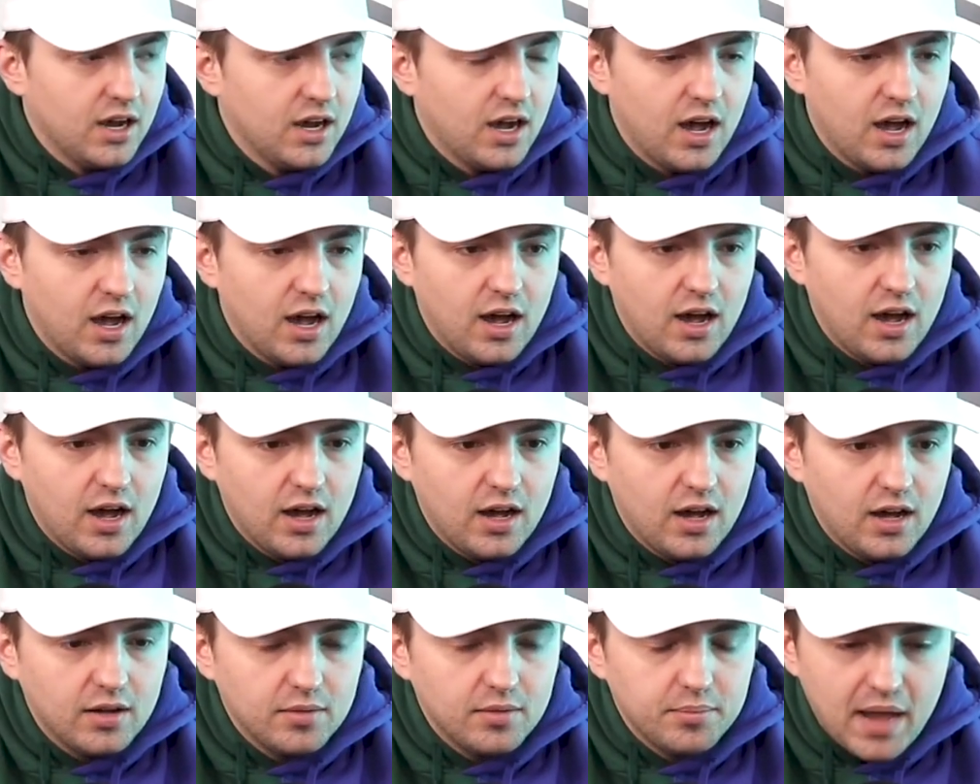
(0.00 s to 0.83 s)

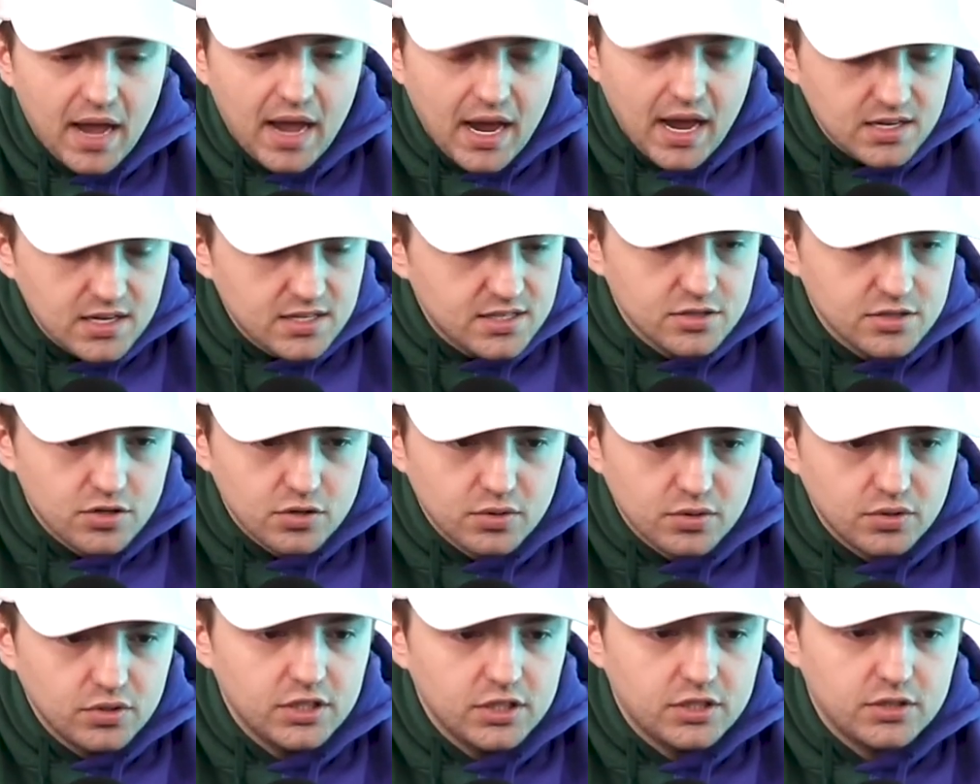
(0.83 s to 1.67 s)
Madison's a
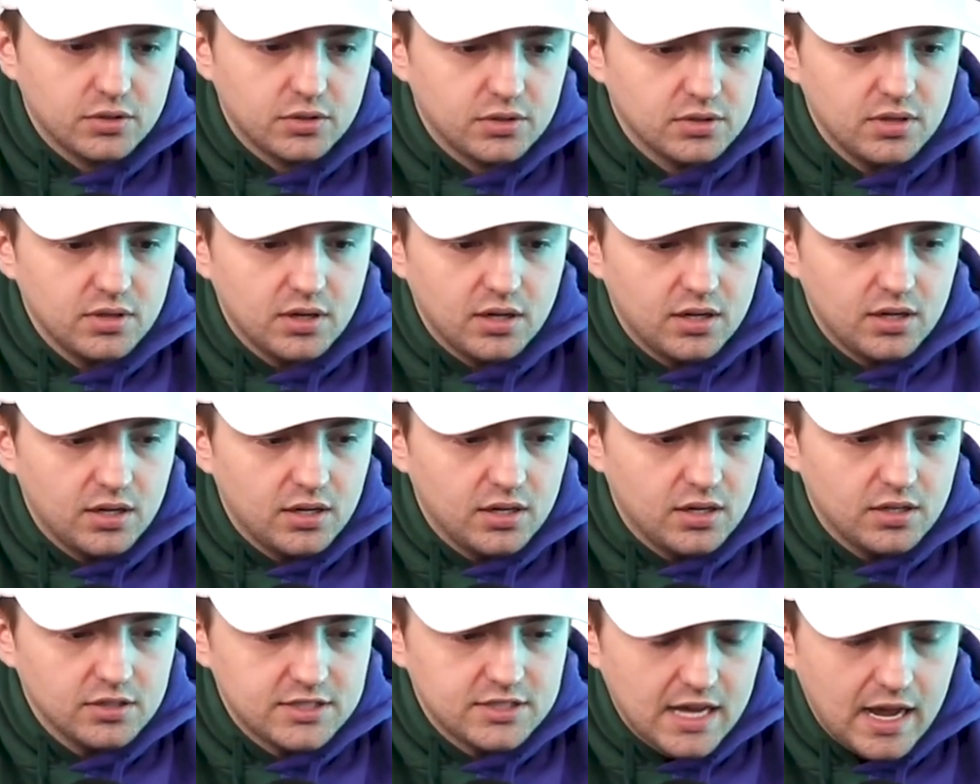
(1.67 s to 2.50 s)
really cool
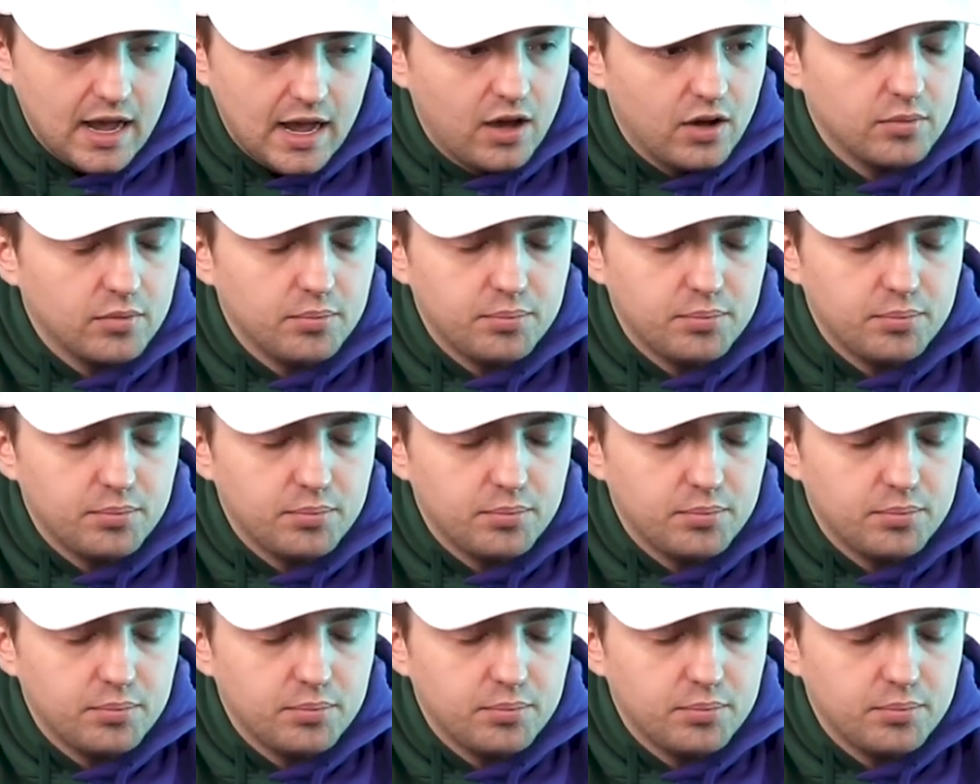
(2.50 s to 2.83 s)
town.